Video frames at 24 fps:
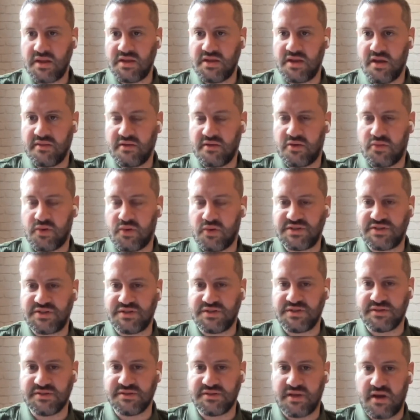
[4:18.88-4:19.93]
Any other
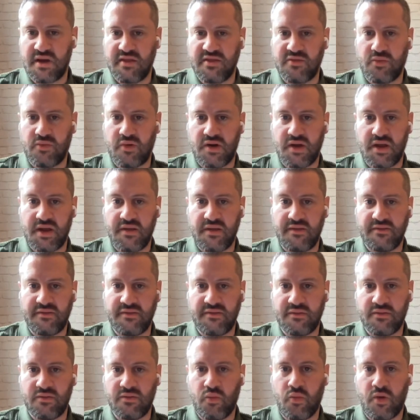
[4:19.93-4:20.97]
questions?
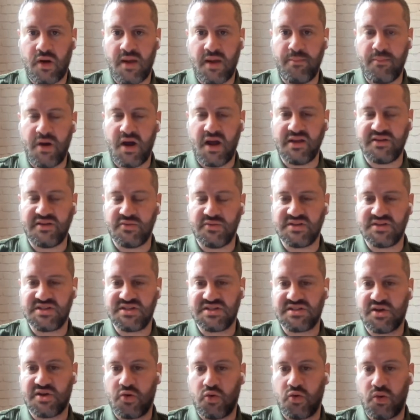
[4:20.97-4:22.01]
Otherwise, what I might do is
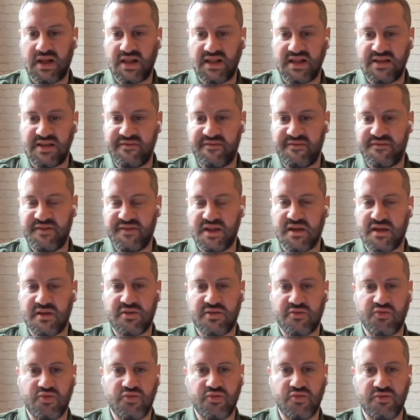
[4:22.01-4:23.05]
just quickly flick
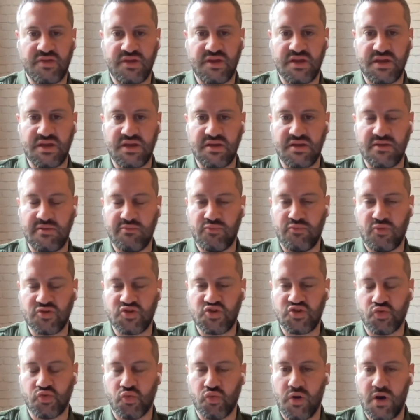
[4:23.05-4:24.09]
through the
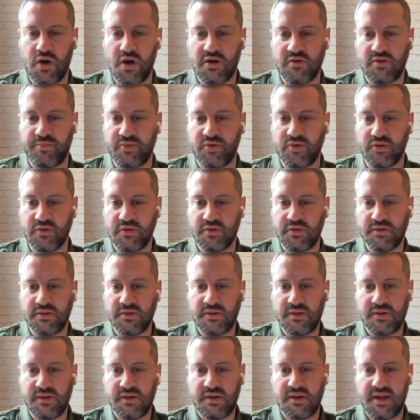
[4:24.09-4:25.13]
module workbook.
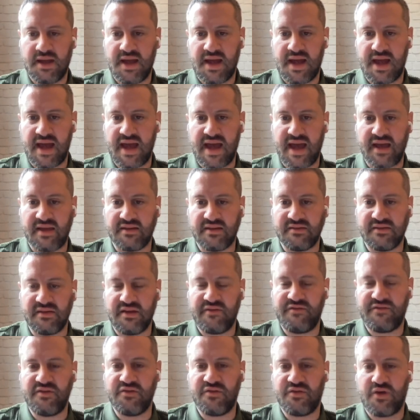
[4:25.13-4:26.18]
And
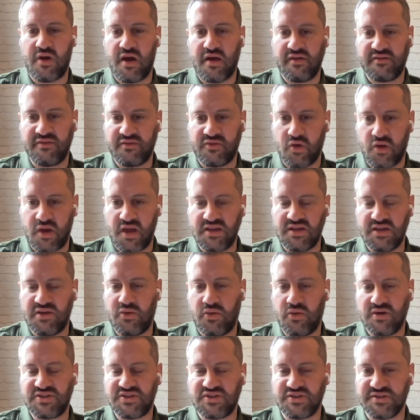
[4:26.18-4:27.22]
if you guys have got any
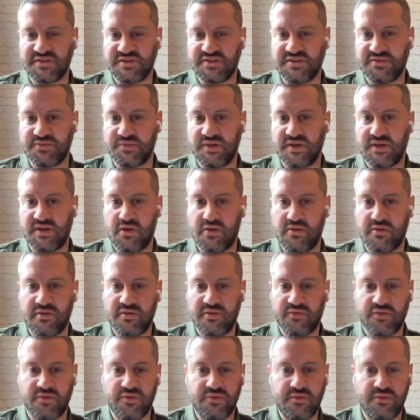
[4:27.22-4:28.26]
questions as we go
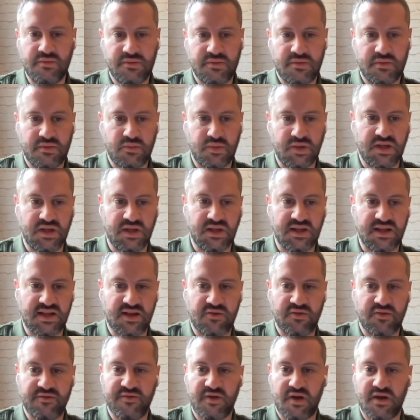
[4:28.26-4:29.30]
through, we can
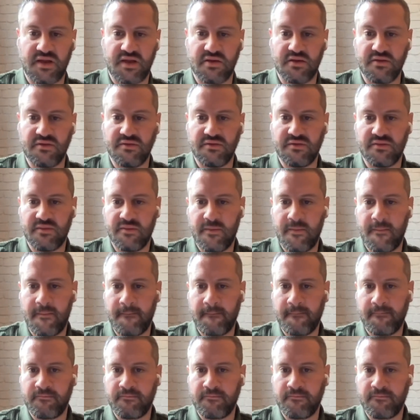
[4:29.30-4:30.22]
clarify those.